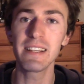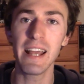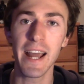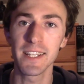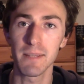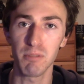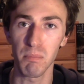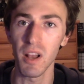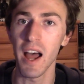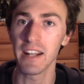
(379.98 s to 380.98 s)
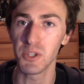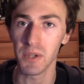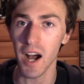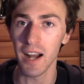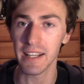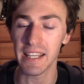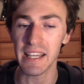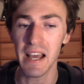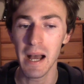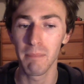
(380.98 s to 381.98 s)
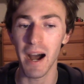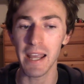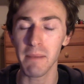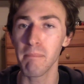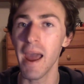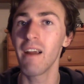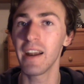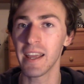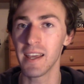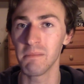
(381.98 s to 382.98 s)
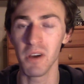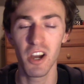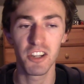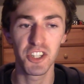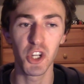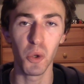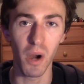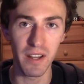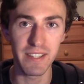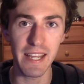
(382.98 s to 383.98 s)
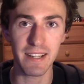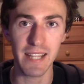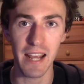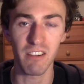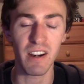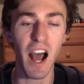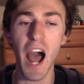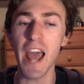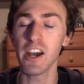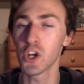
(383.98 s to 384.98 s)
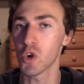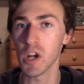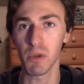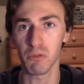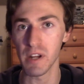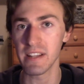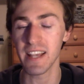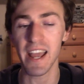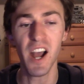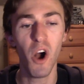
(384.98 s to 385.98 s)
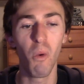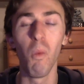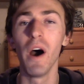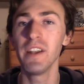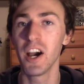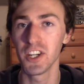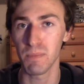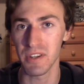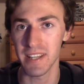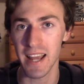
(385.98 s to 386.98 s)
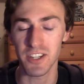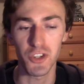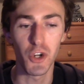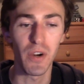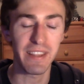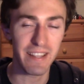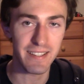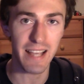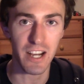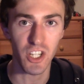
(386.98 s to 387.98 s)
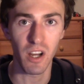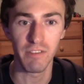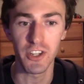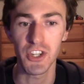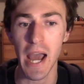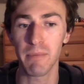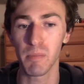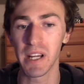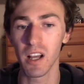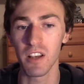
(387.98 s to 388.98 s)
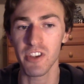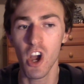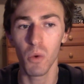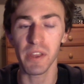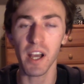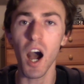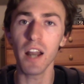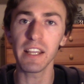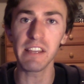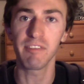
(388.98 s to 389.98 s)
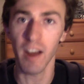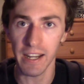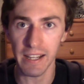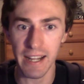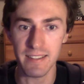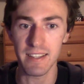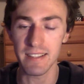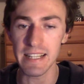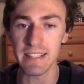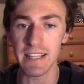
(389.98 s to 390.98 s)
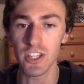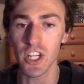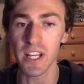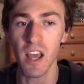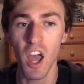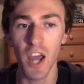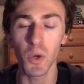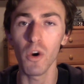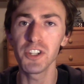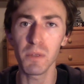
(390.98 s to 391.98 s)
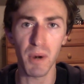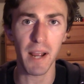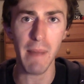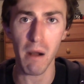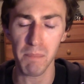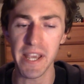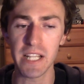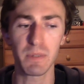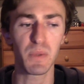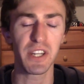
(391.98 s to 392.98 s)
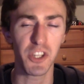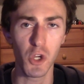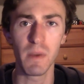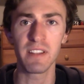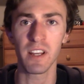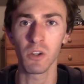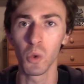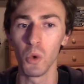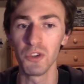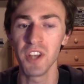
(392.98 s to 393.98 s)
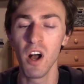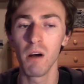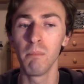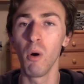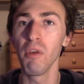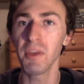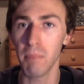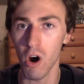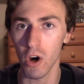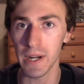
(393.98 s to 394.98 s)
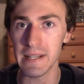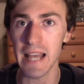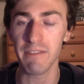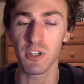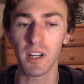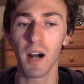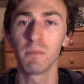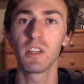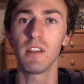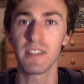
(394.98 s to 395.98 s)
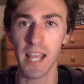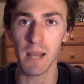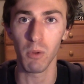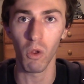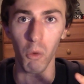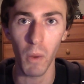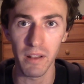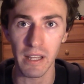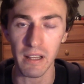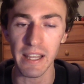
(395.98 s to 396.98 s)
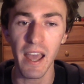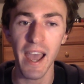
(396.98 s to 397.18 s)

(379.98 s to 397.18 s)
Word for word: ends up replying to Kaneki by comparing him to a dictator. And I agree with Rize 100% during this section of the chapter because with Kaneki fighting against the CCG, in order to bring about peace between humans and ghouls, both parties have to come to the table willingly.